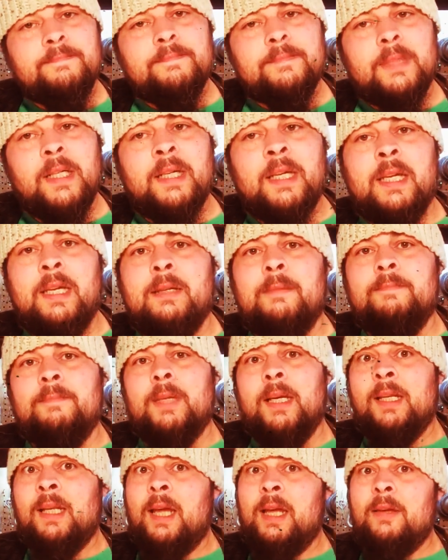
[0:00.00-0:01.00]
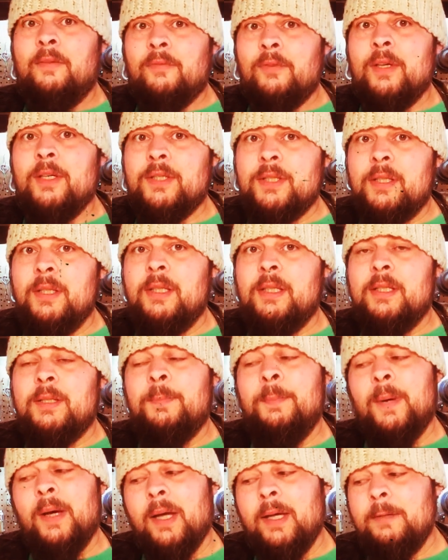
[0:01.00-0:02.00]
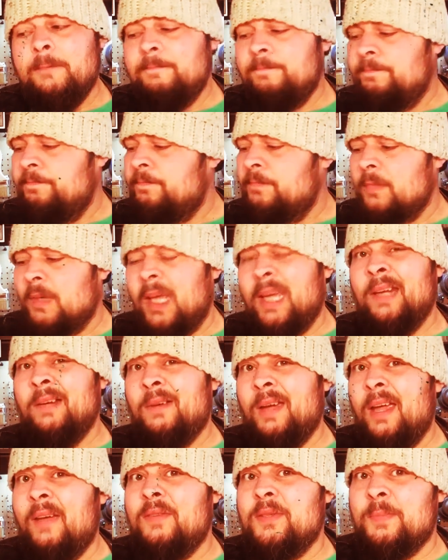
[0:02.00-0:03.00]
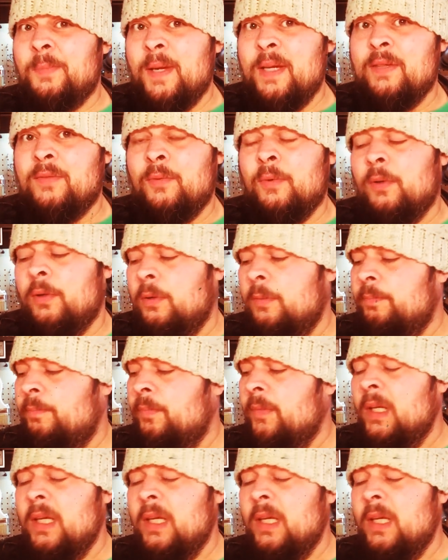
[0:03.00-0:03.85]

Again, I like French cleats, but I don't have space for them.